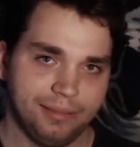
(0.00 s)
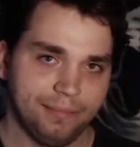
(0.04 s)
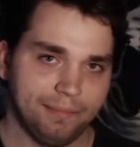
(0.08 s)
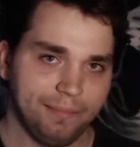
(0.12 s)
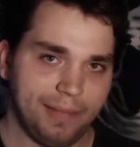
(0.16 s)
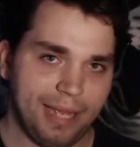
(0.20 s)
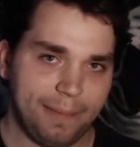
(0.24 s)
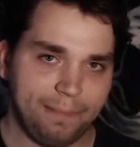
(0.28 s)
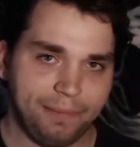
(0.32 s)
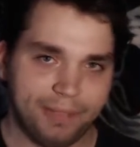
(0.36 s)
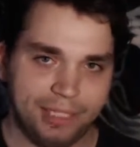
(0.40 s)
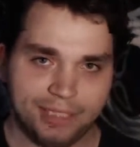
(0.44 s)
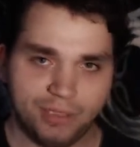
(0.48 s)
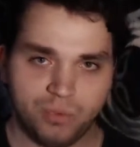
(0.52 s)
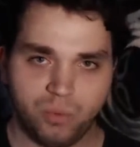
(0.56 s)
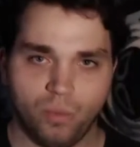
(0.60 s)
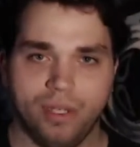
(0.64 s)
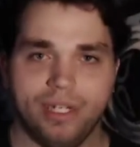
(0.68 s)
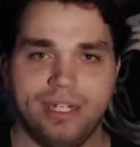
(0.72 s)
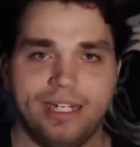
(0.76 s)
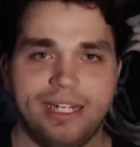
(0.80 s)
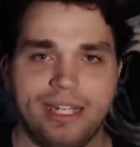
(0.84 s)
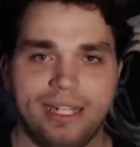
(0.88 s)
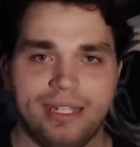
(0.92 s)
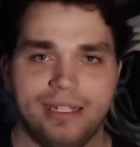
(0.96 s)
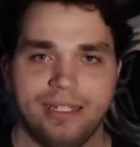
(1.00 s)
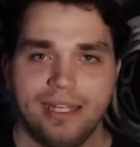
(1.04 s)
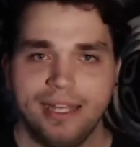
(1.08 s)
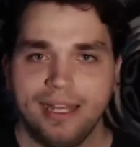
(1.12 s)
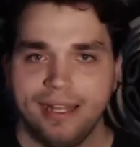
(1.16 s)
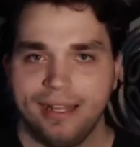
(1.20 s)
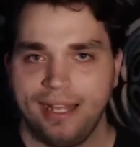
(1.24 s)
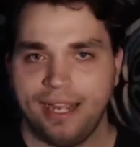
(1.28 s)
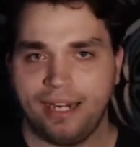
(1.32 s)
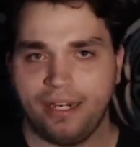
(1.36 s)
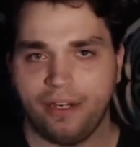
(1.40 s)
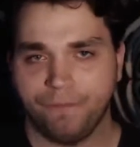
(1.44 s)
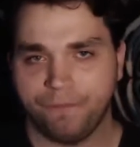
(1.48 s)
By plus one-ing it,
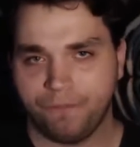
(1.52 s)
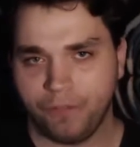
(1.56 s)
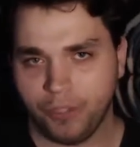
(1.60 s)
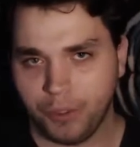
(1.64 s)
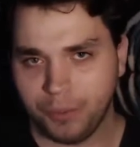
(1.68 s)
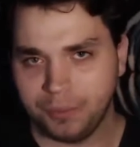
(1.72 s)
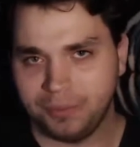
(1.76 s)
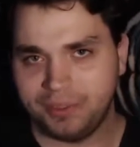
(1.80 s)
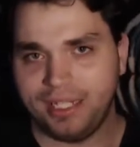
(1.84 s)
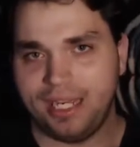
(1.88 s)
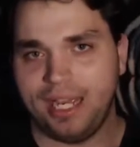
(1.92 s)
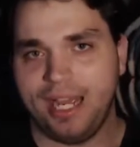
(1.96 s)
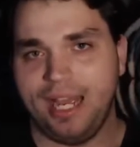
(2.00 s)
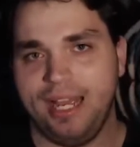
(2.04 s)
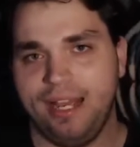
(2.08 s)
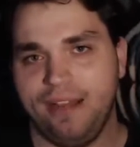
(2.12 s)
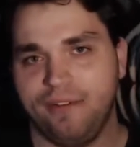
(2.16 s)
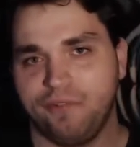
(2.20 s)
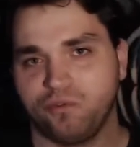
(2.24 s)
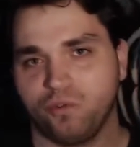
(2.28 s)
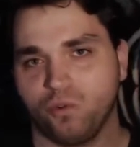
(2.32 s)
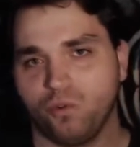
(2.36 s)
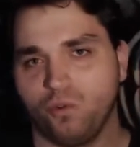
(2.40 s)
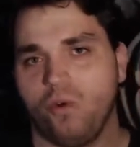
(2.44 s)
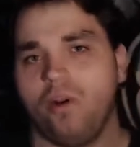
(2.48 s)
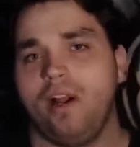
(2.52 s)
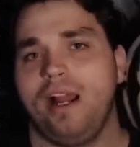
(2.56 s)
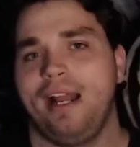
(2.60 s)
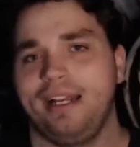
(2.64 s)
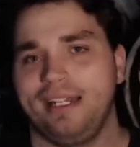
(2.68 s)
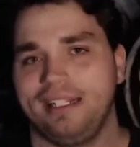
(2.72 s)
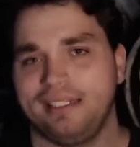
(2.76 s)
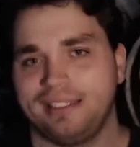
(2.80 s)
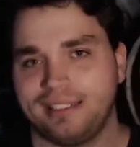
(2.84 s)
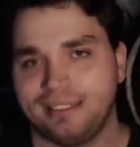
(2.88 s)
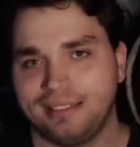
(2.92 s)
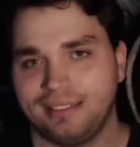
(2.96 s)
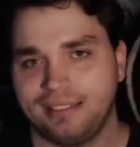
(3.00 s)
that confirms that I have read
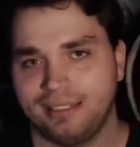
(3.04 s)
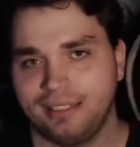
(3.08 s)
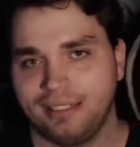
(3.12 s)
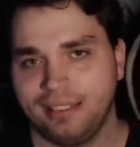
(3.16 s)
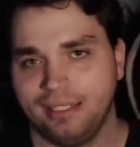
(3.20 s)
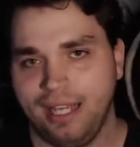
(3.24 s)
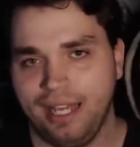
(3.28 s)
it.